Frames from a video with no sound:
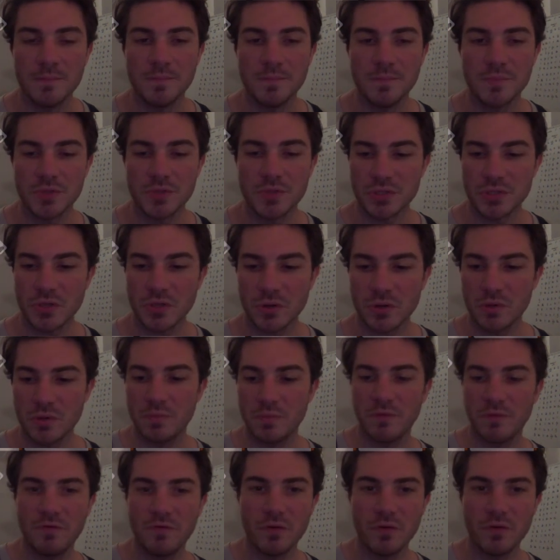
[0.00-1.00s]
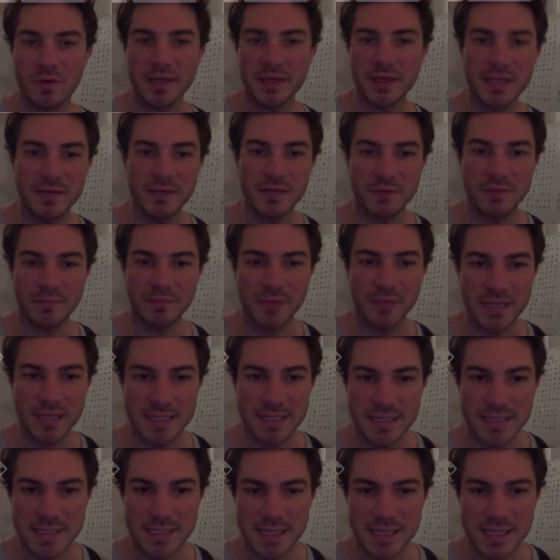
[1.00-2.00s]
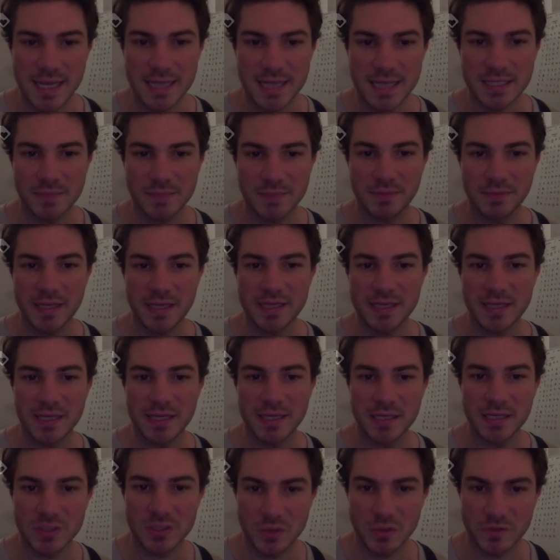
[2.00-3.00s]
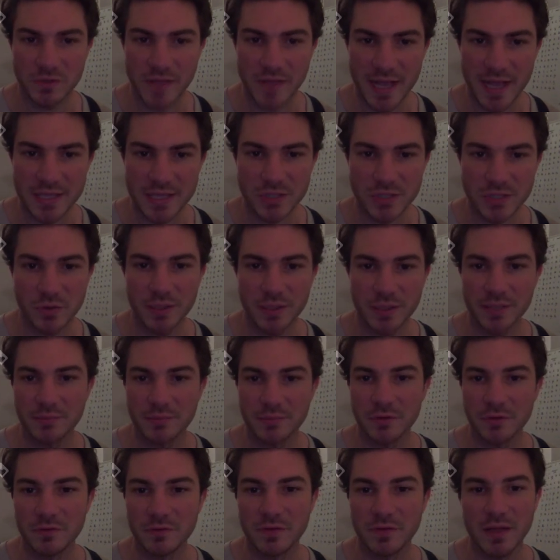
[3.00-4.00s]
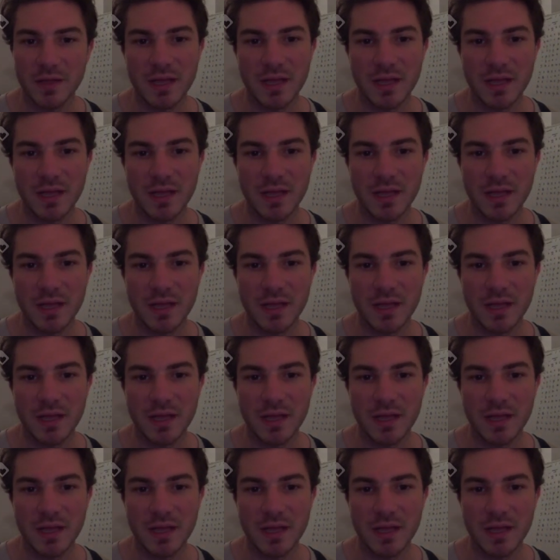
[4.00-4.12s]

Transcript: So before he even plays this, he has to play the sort of escorting move,